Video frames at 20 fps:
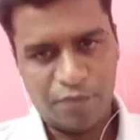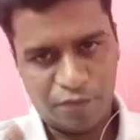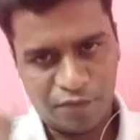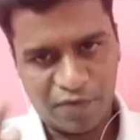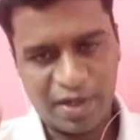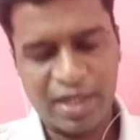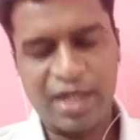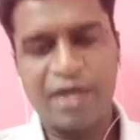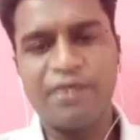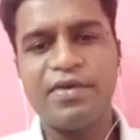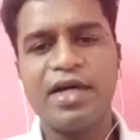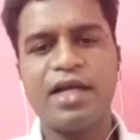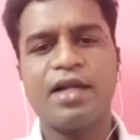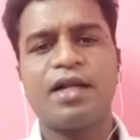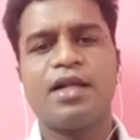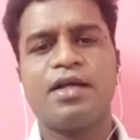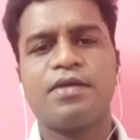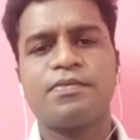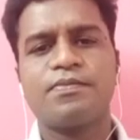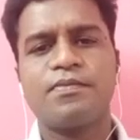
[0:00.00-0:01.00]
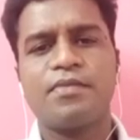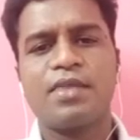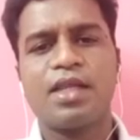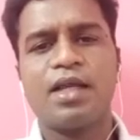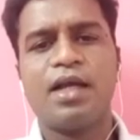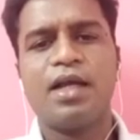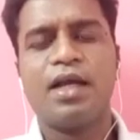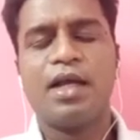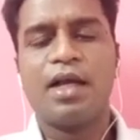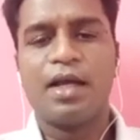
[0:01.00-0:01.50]
Whenever
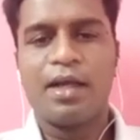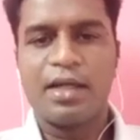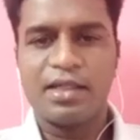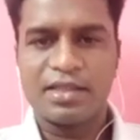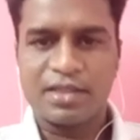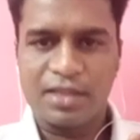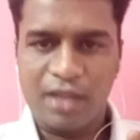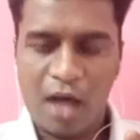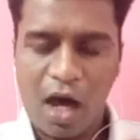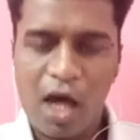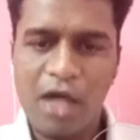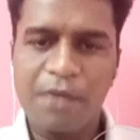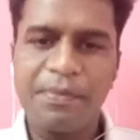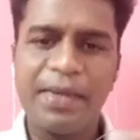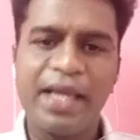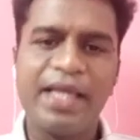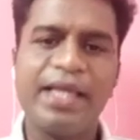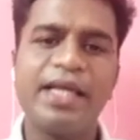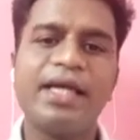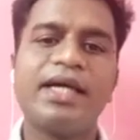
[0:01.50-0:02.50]
RBI